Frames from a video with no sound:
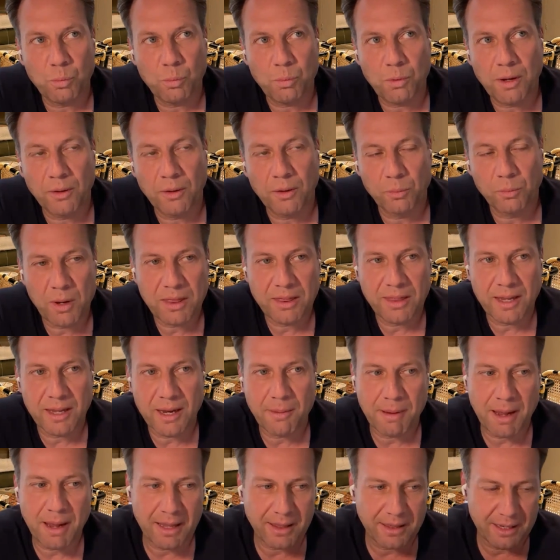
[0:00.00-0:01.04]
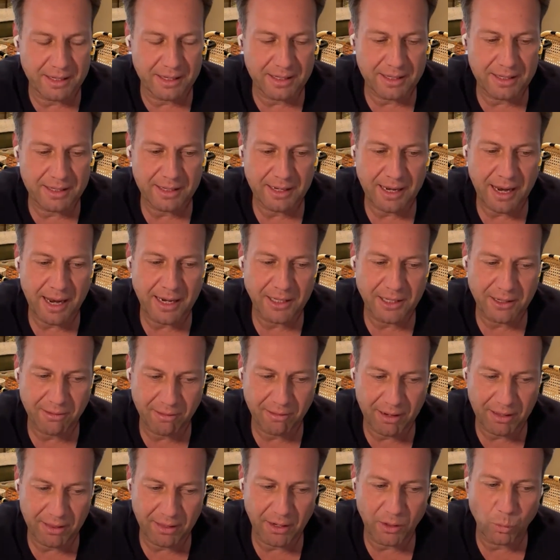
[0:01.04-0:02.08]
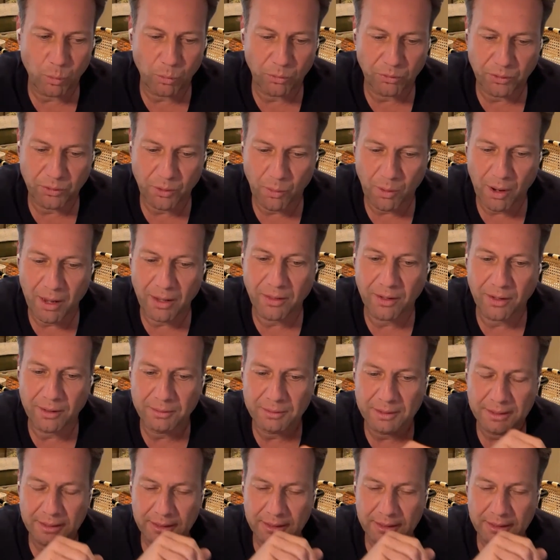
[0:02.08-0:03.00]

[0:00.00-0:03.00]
as we think about this category and then also other